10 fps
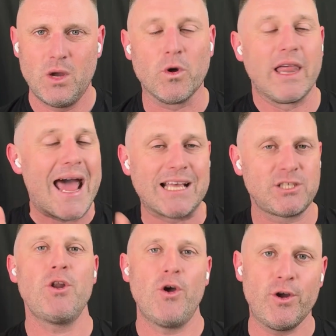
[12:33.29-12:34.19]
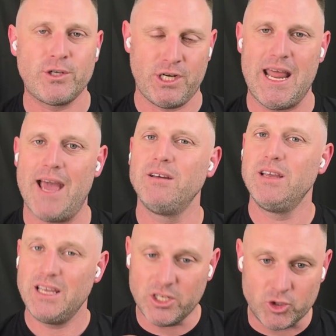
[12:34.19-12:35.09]
Well, it hasn't hurt you now.
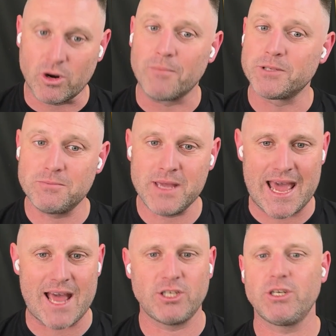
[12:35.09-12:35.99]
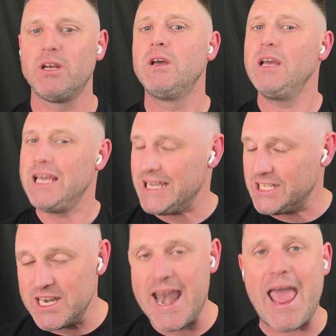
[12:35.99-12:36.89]
He's dropped some cash.
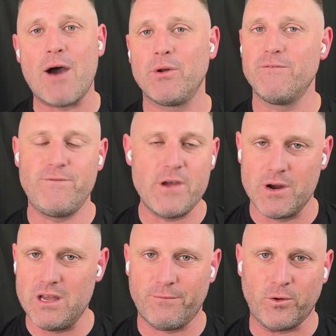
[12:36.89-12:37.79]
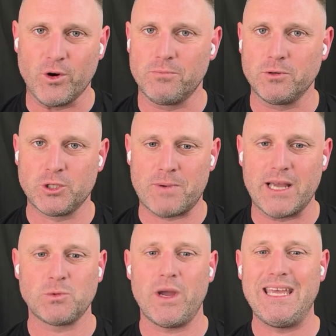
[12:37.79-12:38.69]
He's now in a very affordable
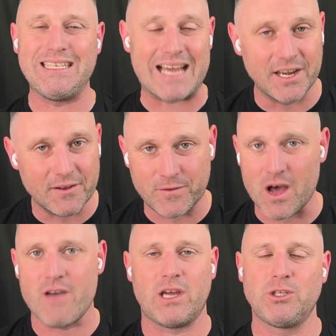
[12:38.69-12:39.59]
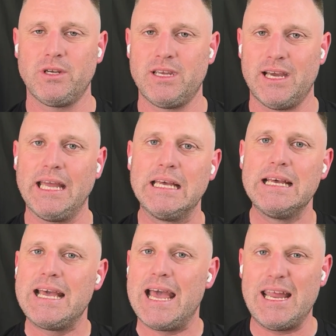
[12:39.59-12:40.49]
space where he's under 500K,
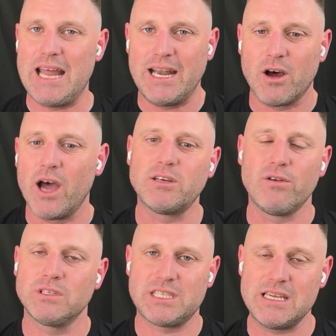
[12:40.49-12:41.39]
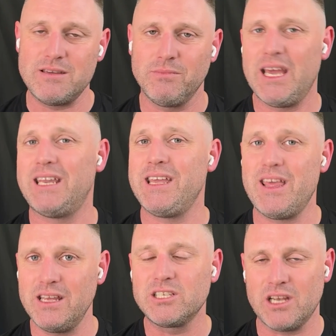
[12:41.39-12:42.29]
and I don't see him getting
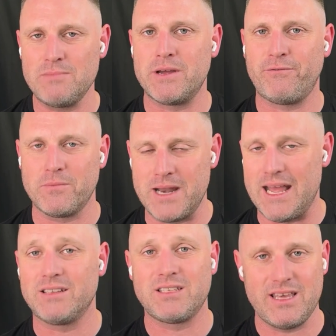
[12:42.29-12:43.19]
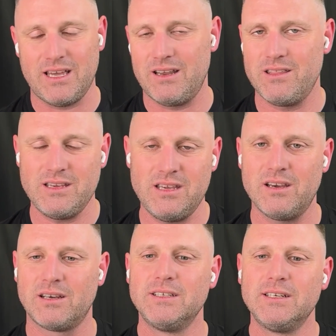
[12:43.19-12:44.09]
any cheaper from now to the end of the
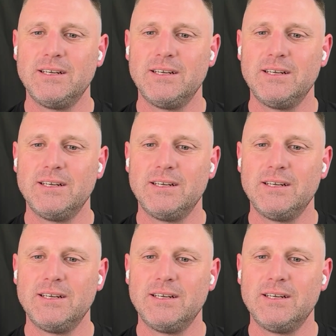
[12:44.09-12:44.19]
year.